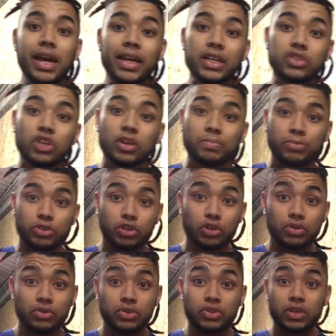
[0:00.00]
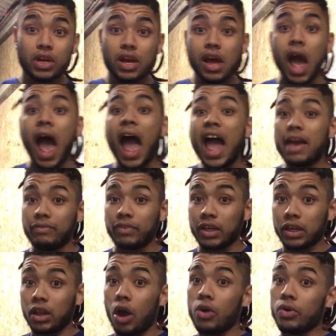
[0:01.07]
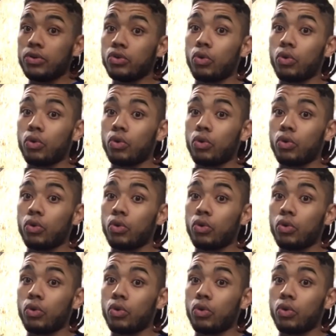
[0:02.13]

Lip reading: is going to produce a heavier load,